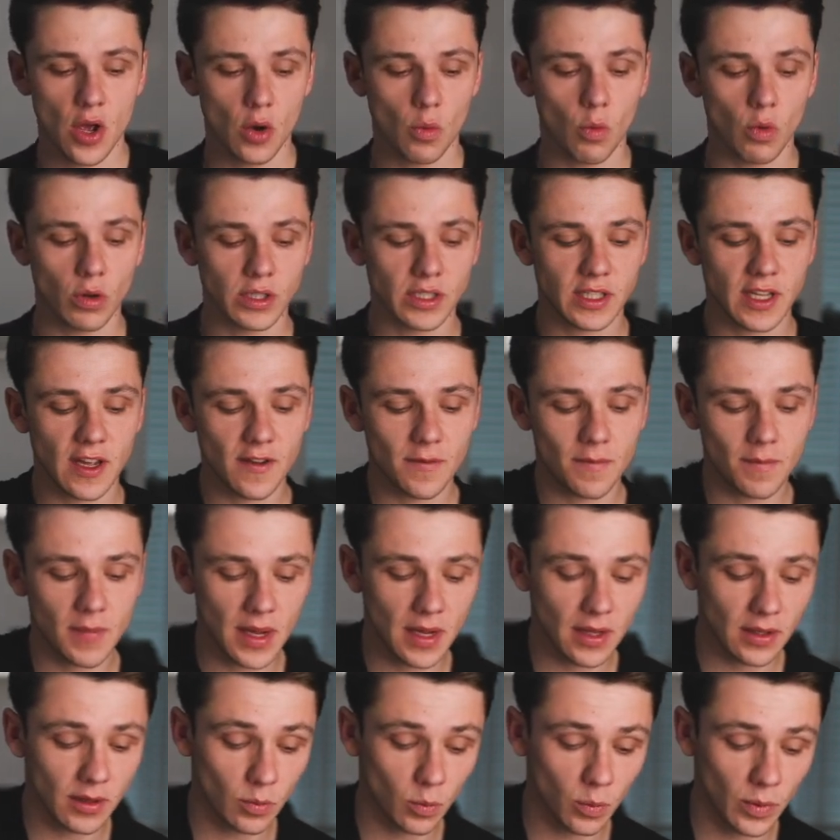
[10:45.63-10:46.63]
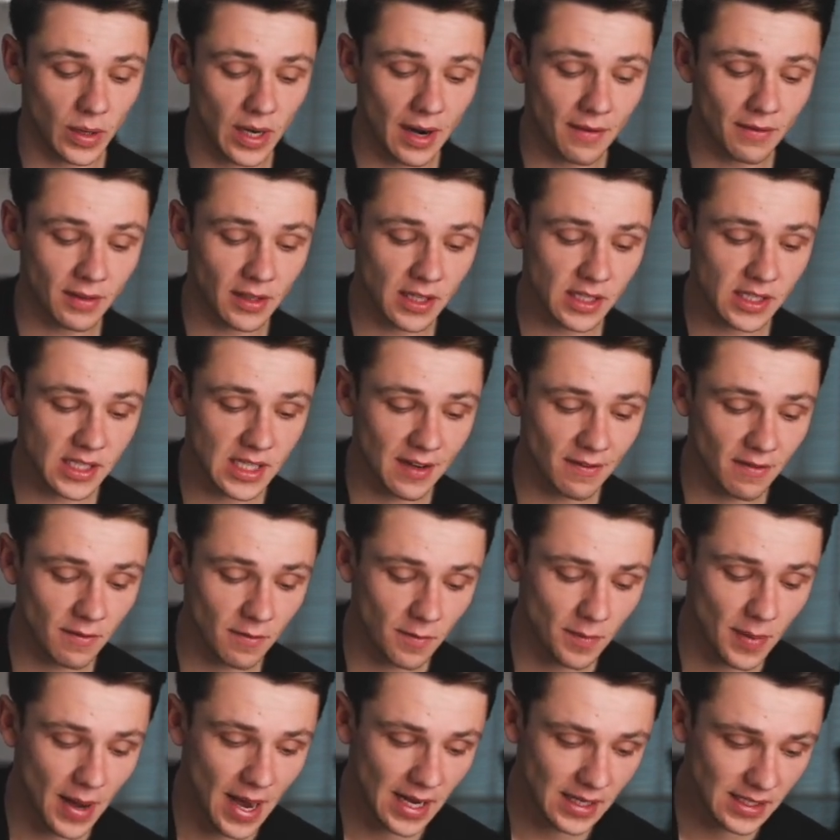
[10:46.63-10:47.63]
once they've made, wherever the
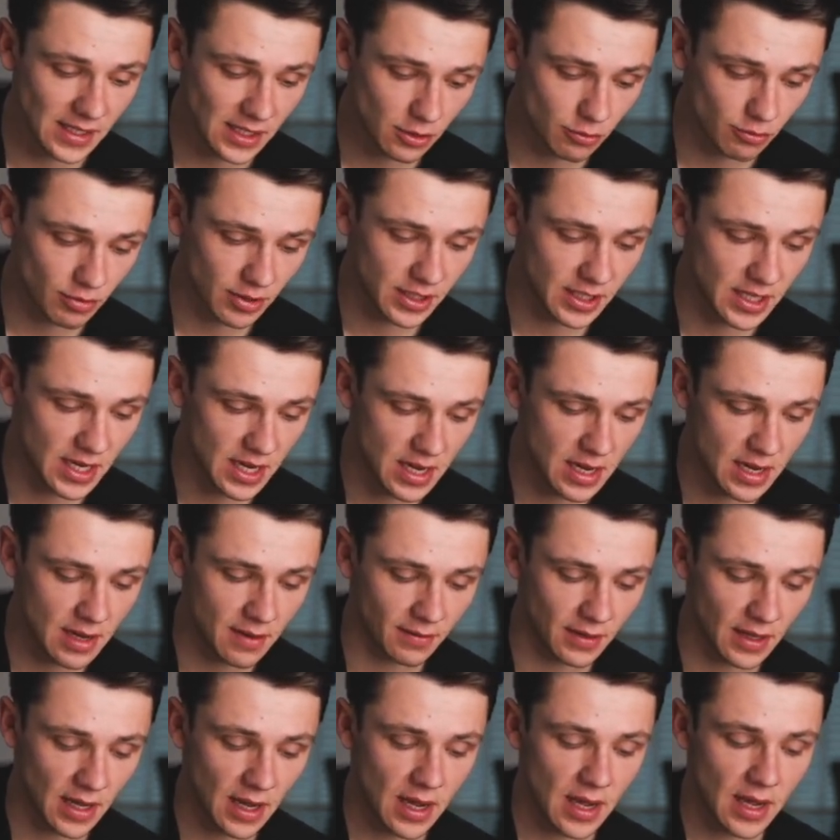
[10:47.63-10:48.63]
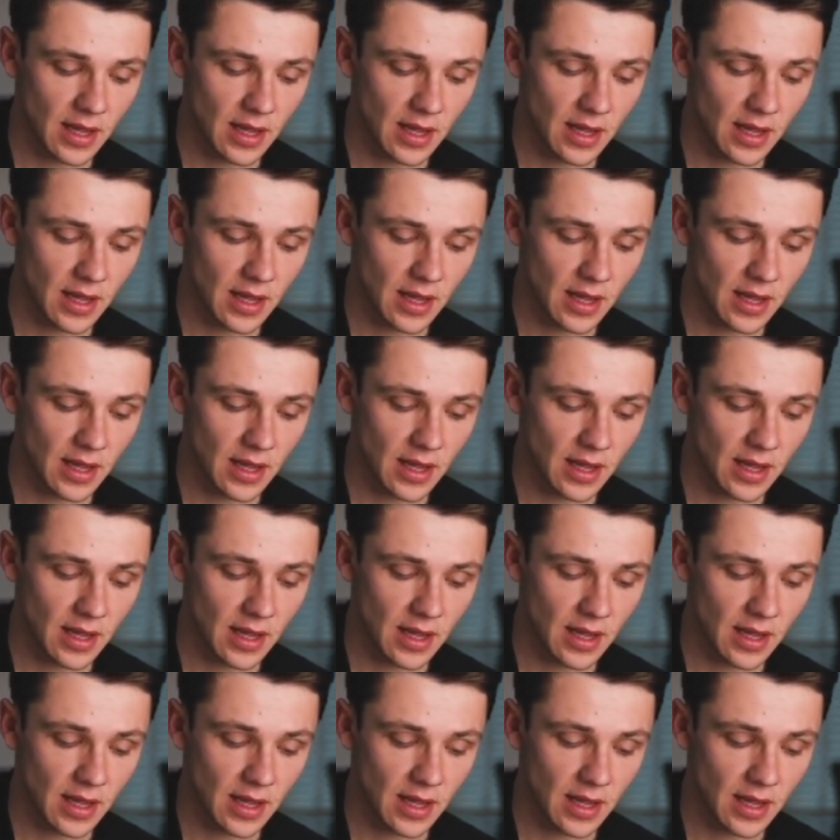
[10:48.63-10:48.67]
7th pass is received,